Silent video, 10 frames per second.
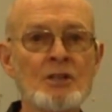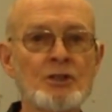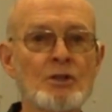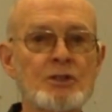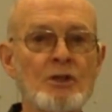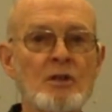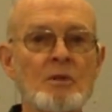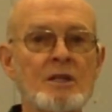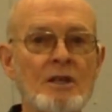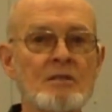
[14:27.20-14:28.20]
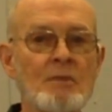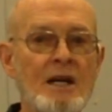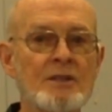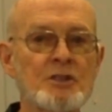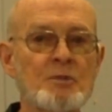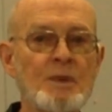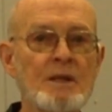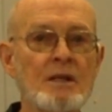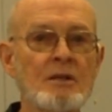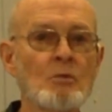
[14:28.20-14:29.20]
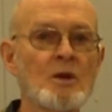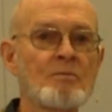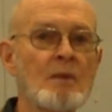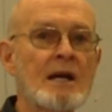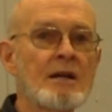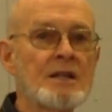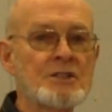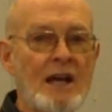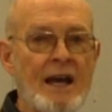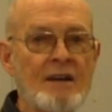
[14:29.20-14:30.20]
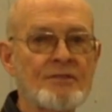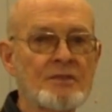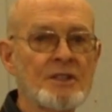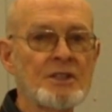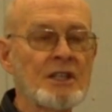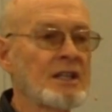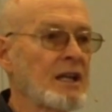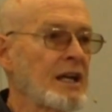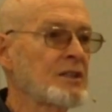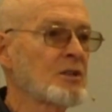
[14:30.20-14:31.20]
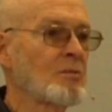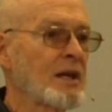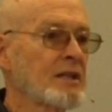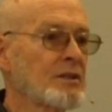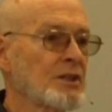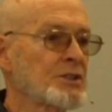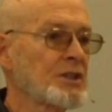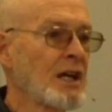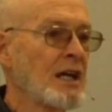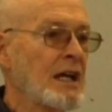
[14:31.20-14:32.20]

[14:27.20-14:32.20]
So it's going to be done by the Spirit with Mary's half of the DNA to make this